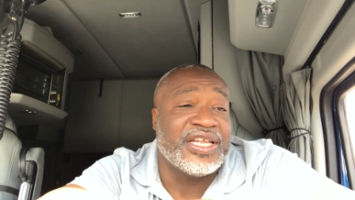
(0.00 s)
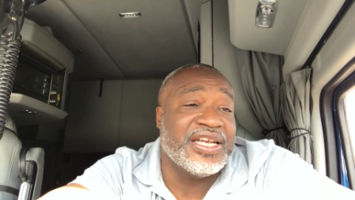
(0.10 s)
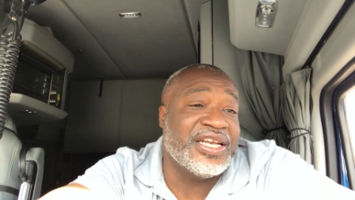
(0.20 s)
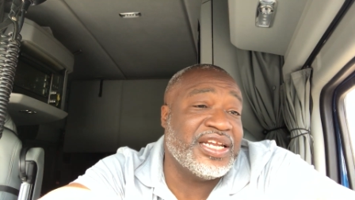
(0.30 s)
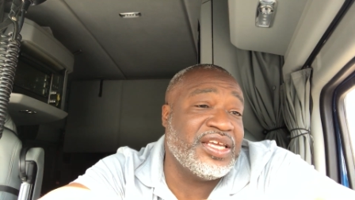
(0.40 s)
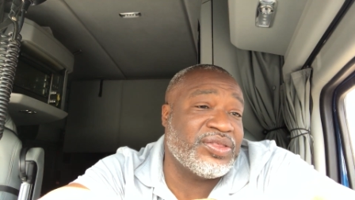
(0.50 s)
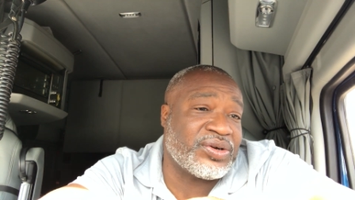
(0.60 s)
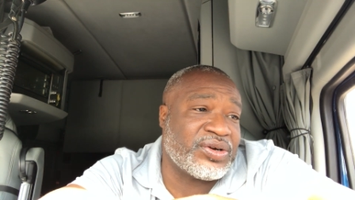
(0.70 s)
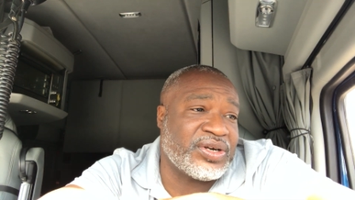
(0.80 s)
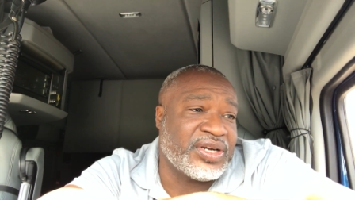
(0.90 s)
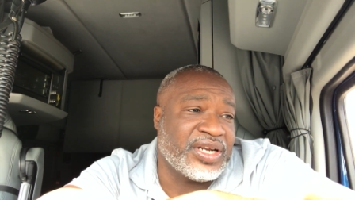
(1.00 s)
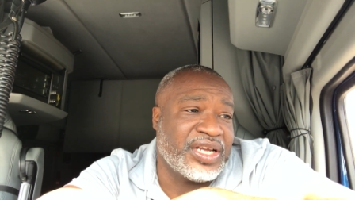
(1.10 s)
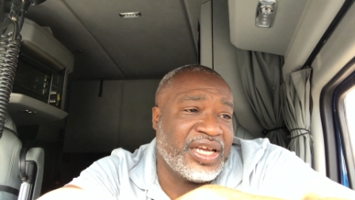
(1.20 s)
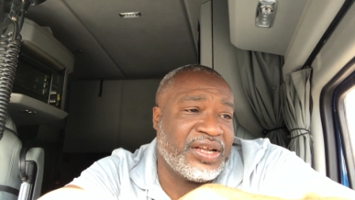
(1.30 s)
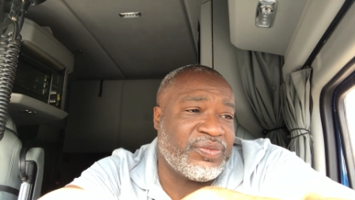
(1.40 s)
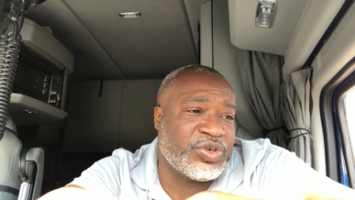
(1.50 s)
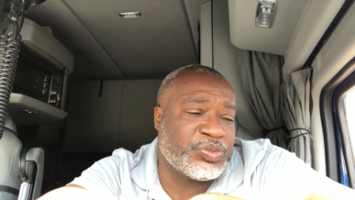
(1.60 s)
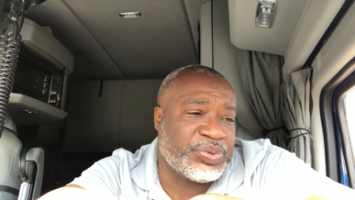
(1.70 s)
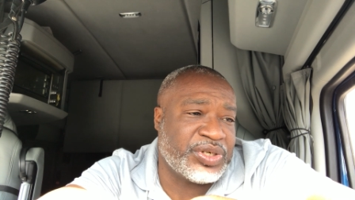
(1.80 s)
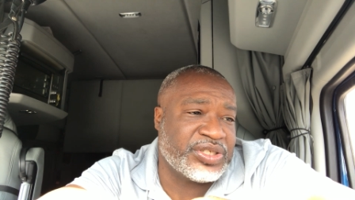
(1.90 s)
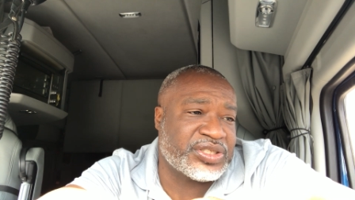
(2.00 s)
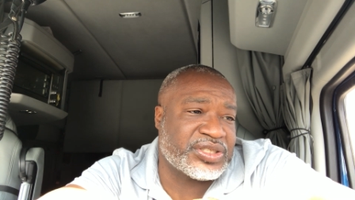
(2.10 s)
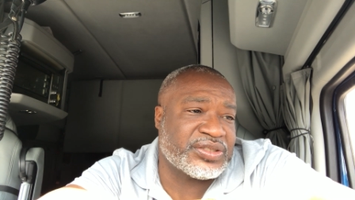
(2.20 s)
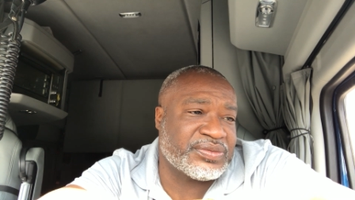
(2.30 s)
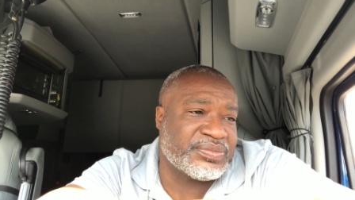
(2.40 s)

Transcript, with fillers: neither had a response.